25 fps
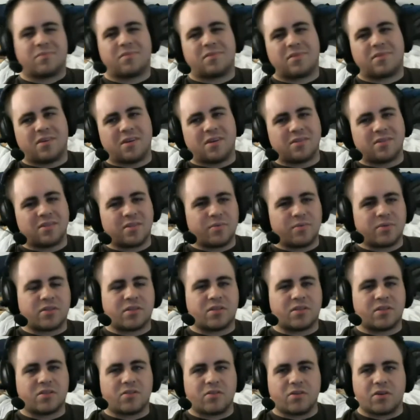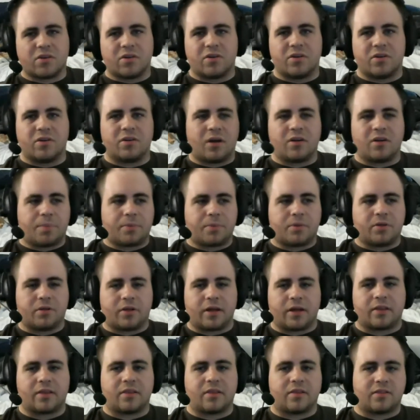Because it was still good up until
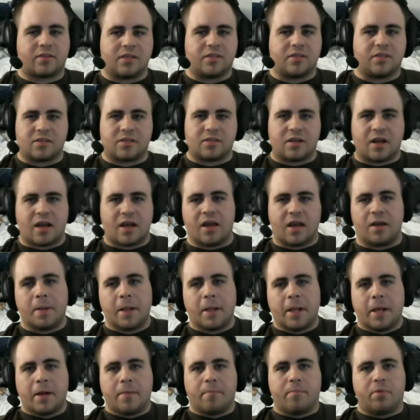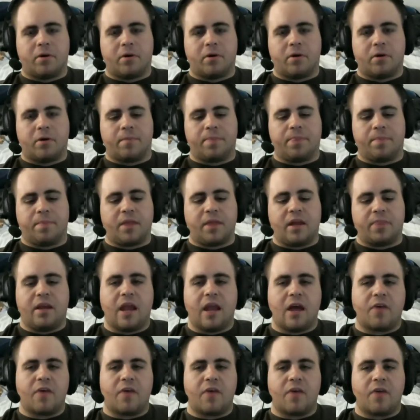like season 8, but they
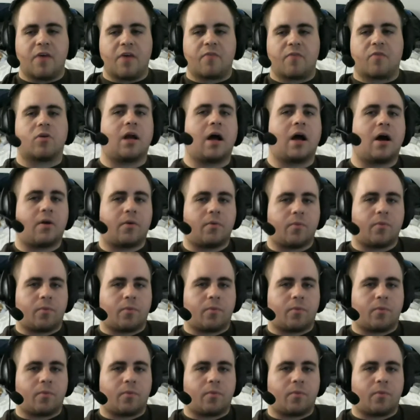never got,